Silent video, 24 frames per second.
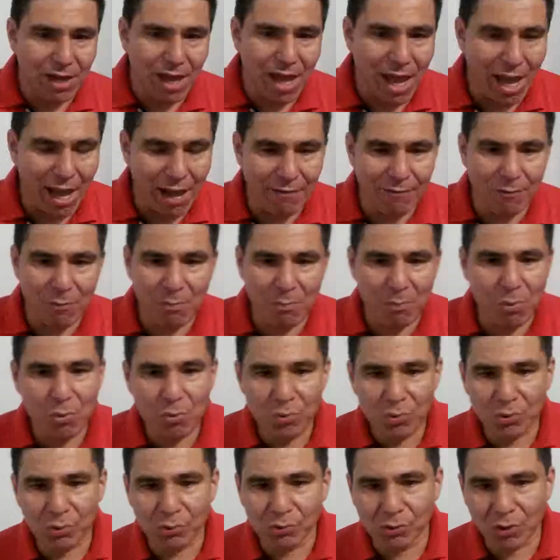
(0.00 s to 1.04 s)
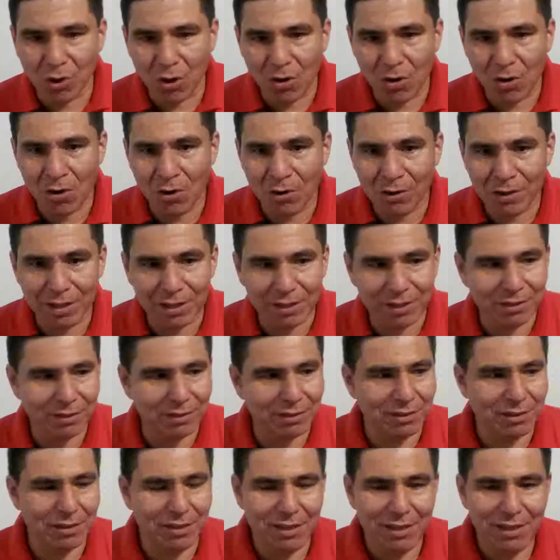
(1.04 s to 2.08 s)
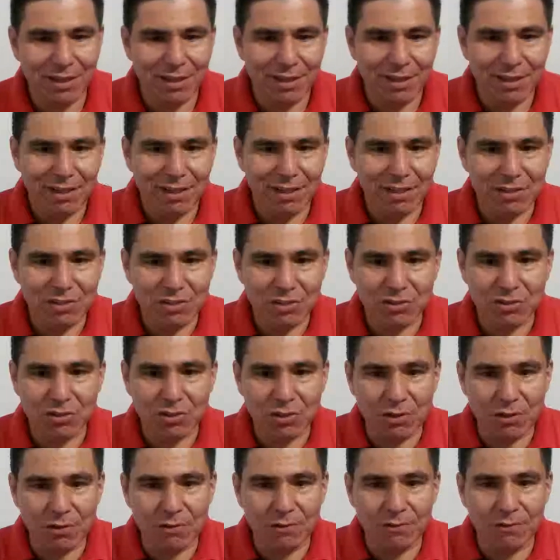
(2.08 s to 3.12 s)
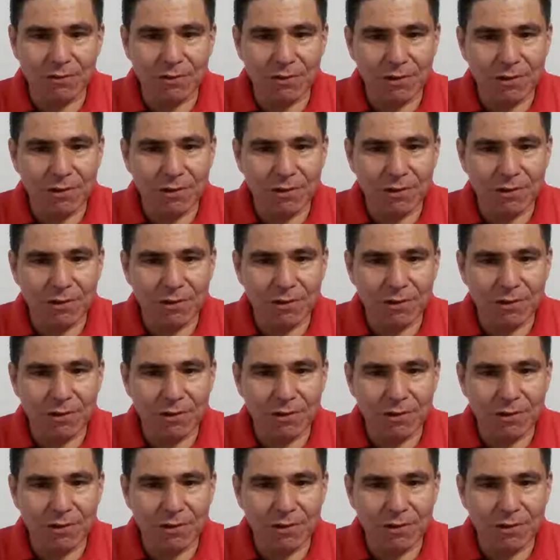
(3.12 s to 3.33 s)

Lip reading: have a poodle dog and stuff,